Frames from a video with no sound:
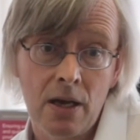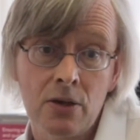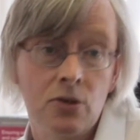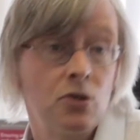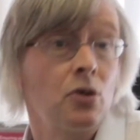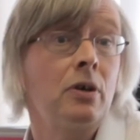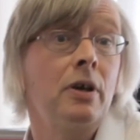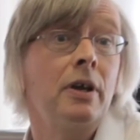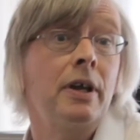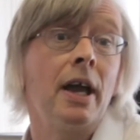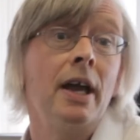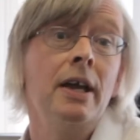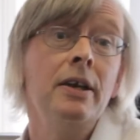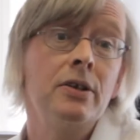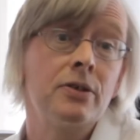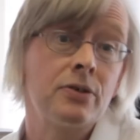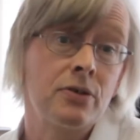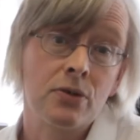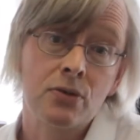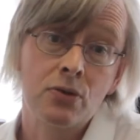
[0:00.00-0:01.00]
Sugarcane
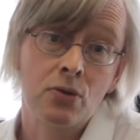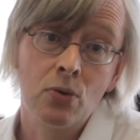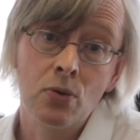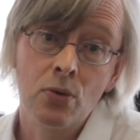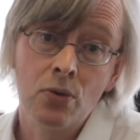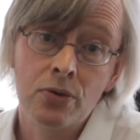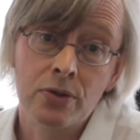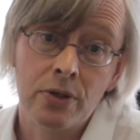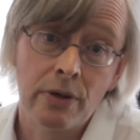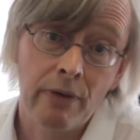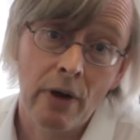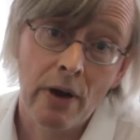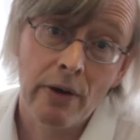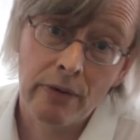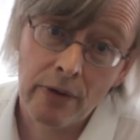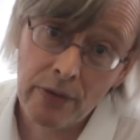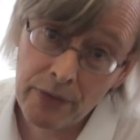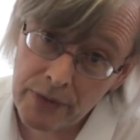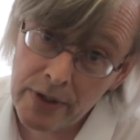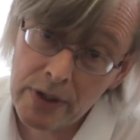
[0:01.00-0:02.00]
is the source of
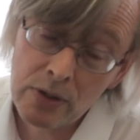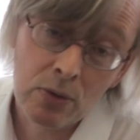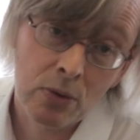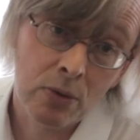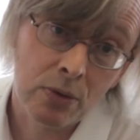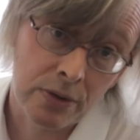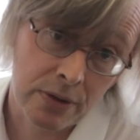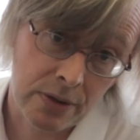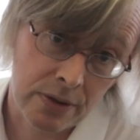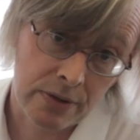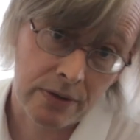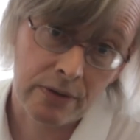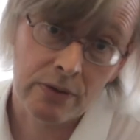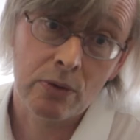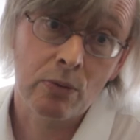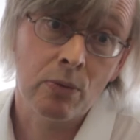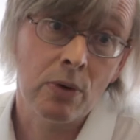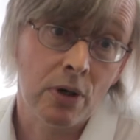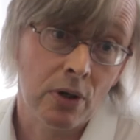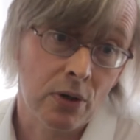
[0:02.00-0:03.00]
over three quarters of
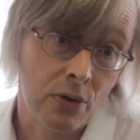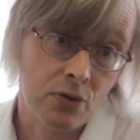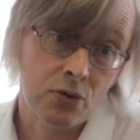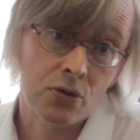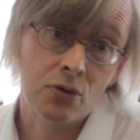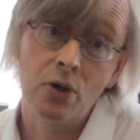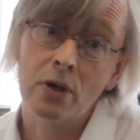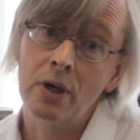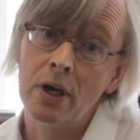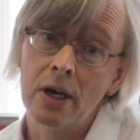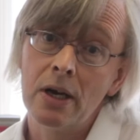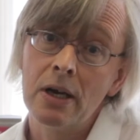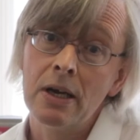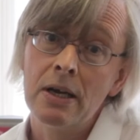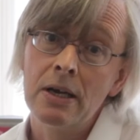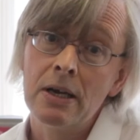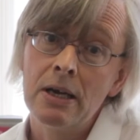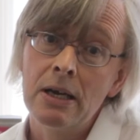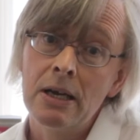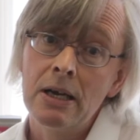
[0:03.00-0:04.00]
the world's sugar
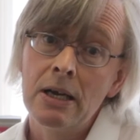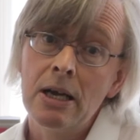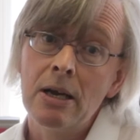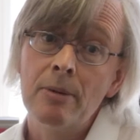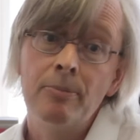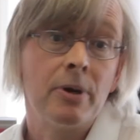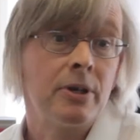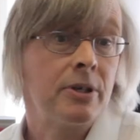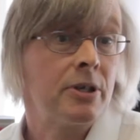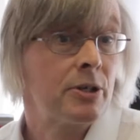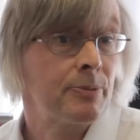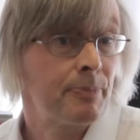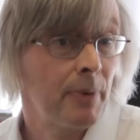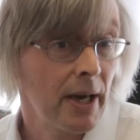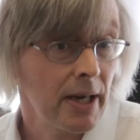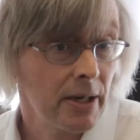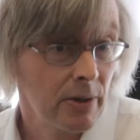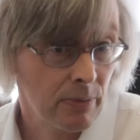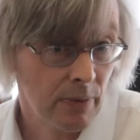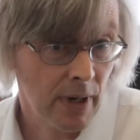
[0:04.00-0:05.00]
but
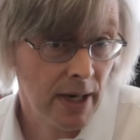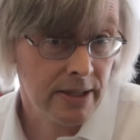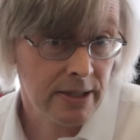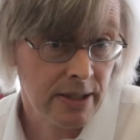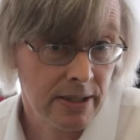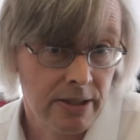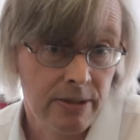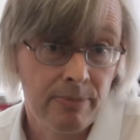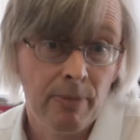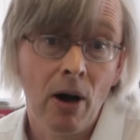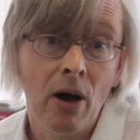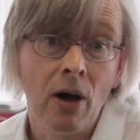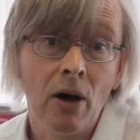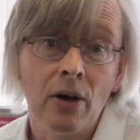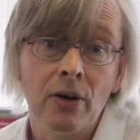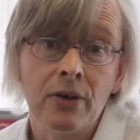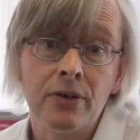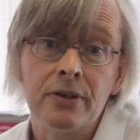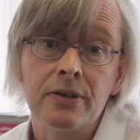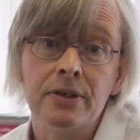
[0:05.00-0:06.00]
despite rising
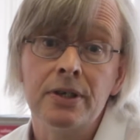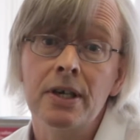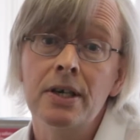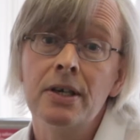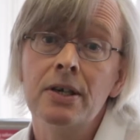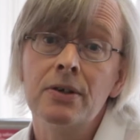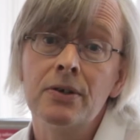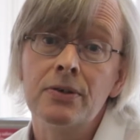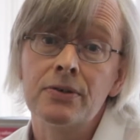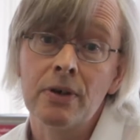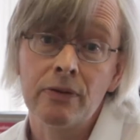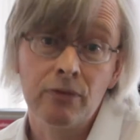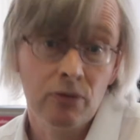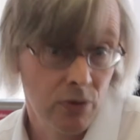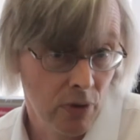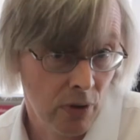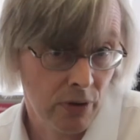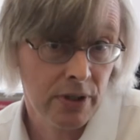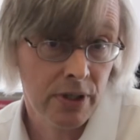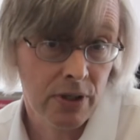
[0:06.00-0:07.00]
demand, yields have
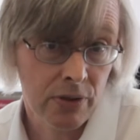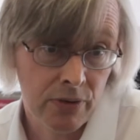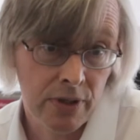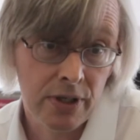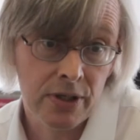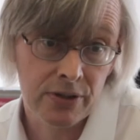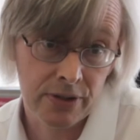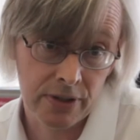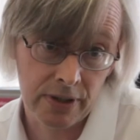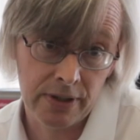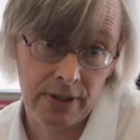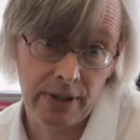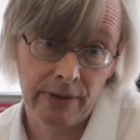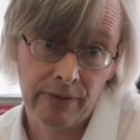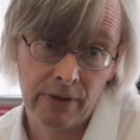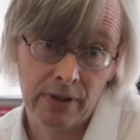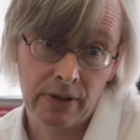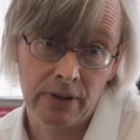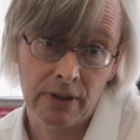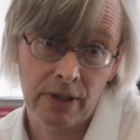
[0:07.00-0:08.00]
not increased
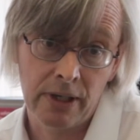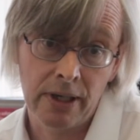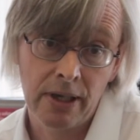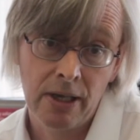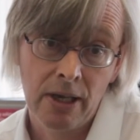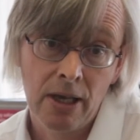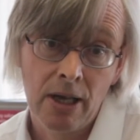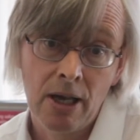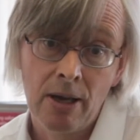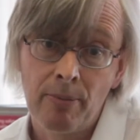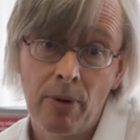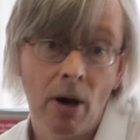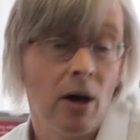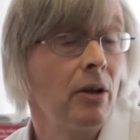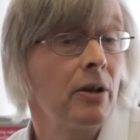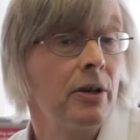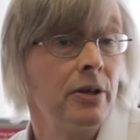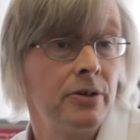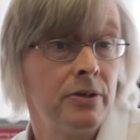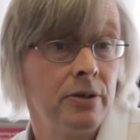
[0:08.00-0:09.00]
significantly,
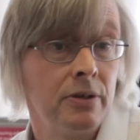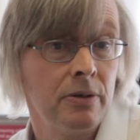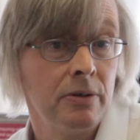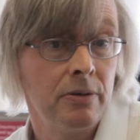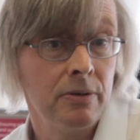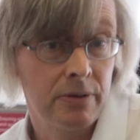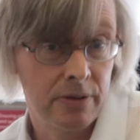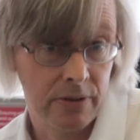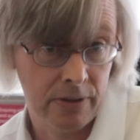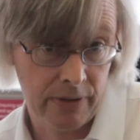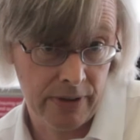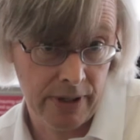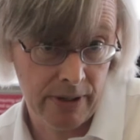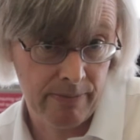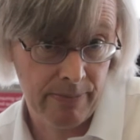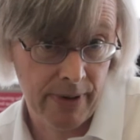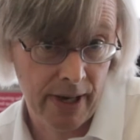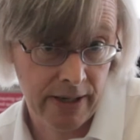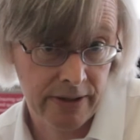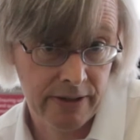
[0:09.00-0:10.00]
partly due to the
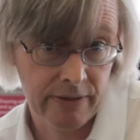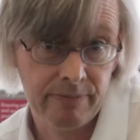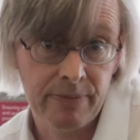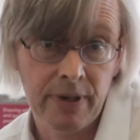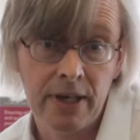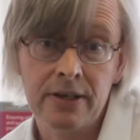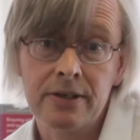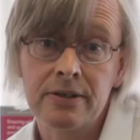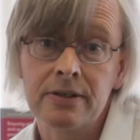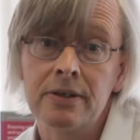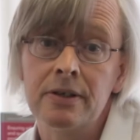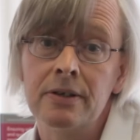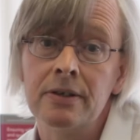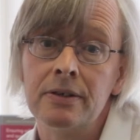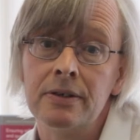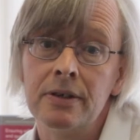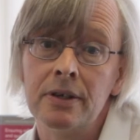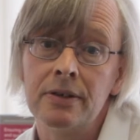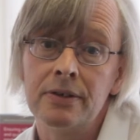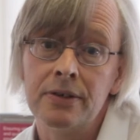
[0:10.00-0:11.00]
impact of pests
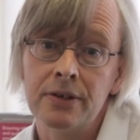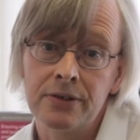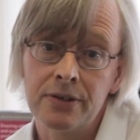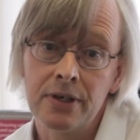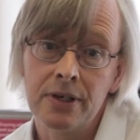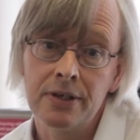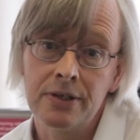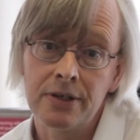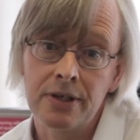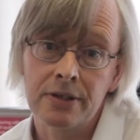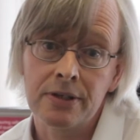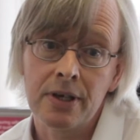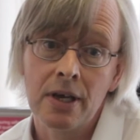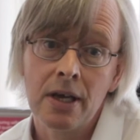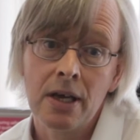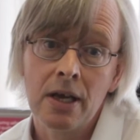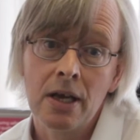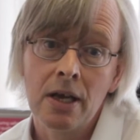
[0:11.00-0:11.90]
and uh, diseases.